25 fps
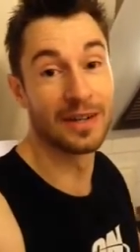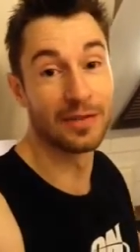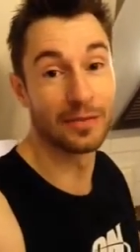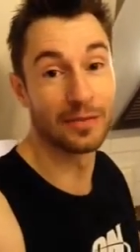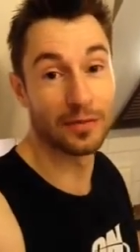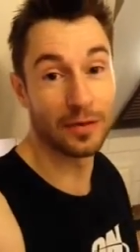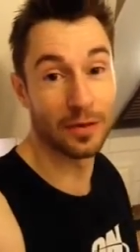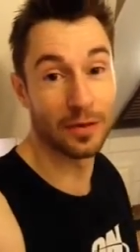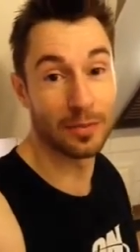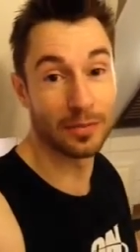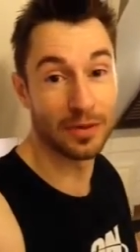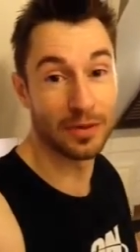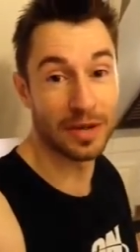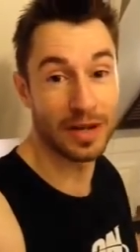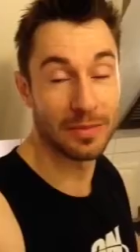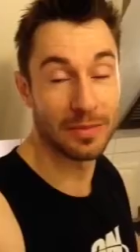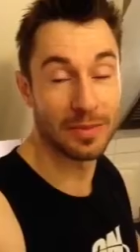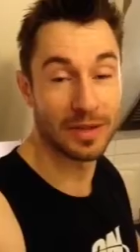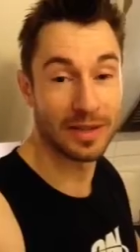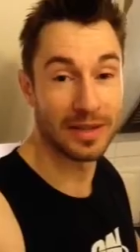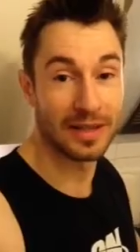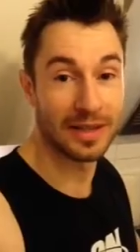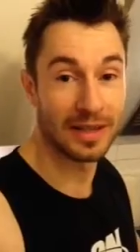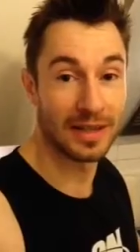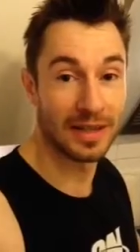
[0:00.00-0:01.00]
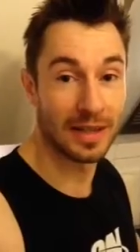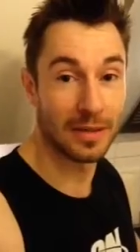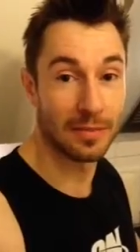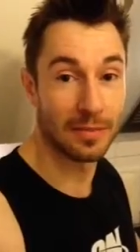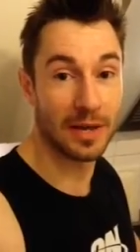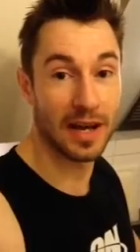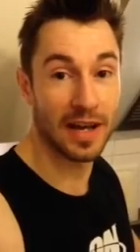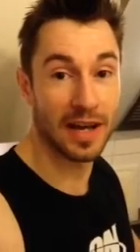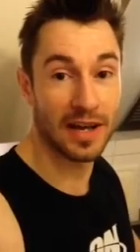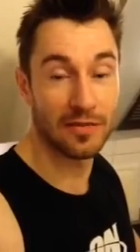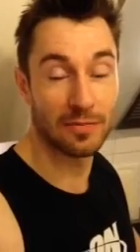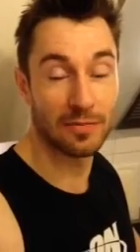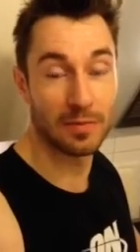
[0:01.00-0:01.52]
from Bremen,
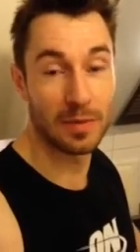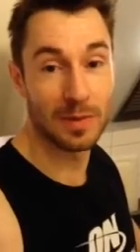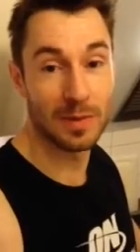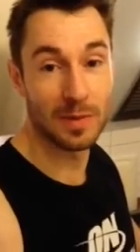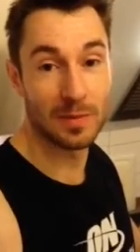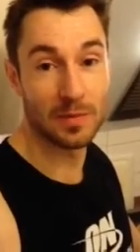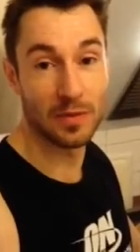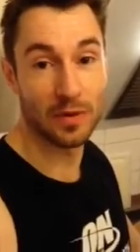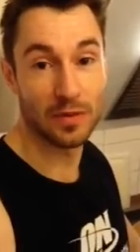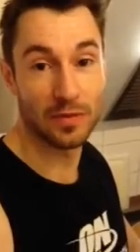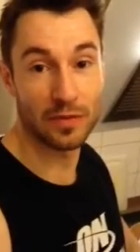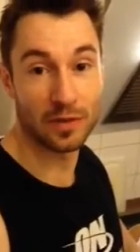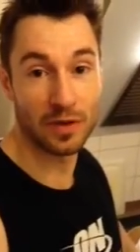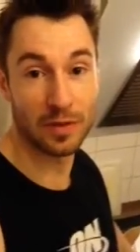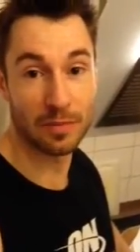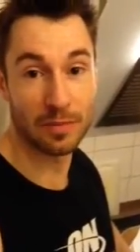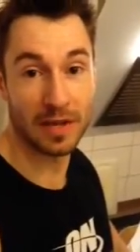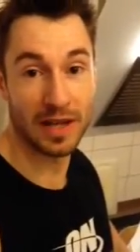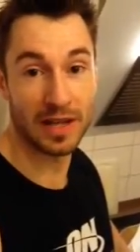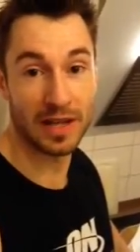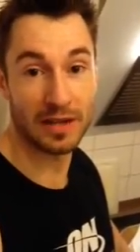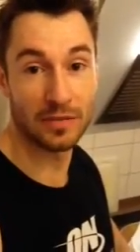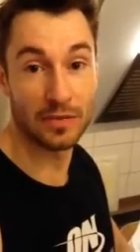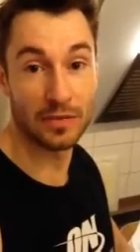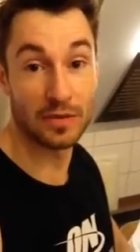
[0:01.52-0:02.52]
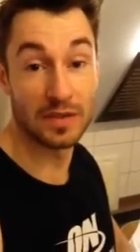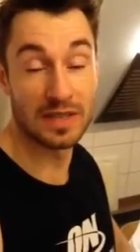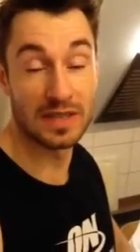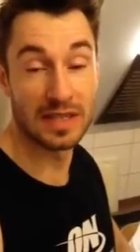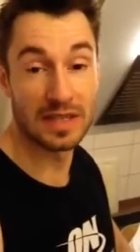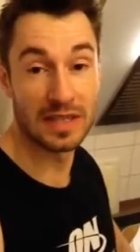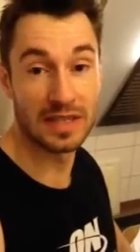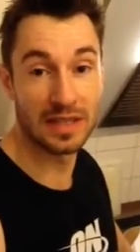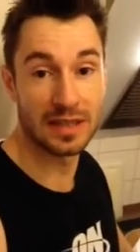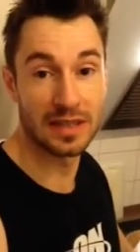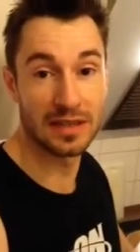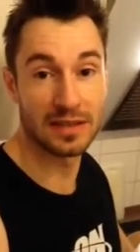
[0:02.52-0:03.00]
IFBB pro for the men's physique.